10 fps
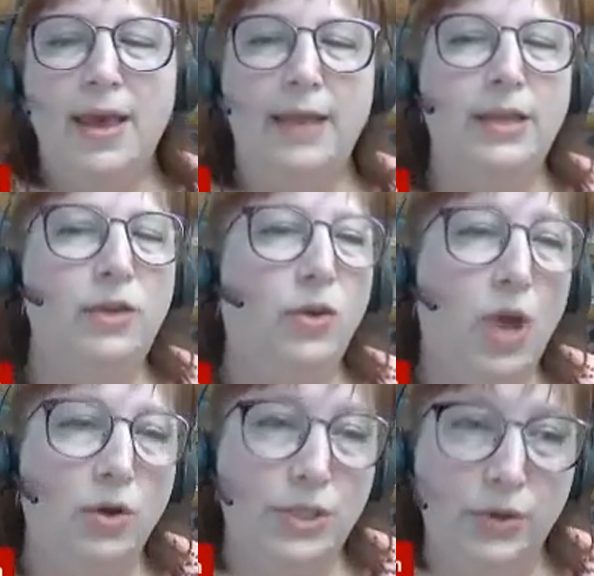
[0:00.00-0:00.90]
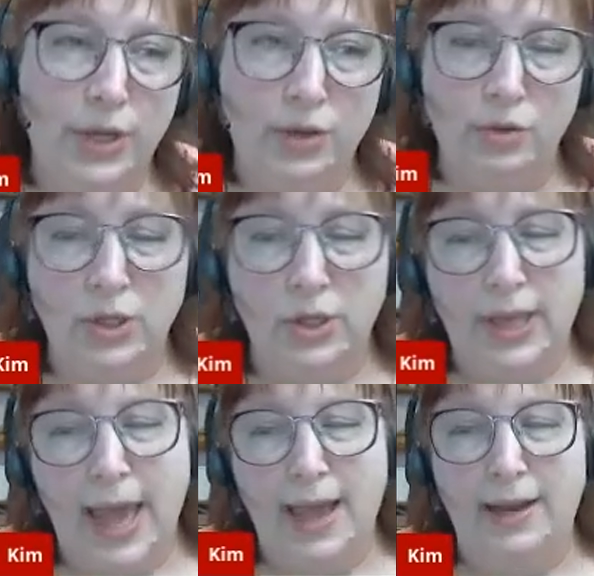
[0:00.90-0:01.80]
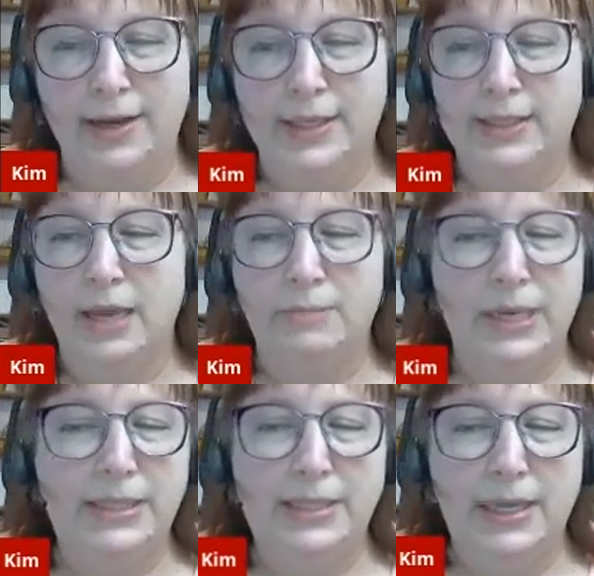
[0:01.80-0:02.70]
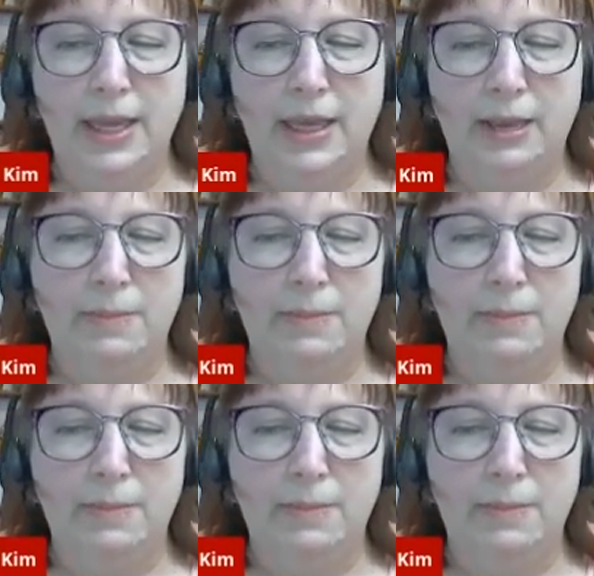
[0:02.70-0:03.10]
And then you go to it and you look at it and it's like, but it's sitting in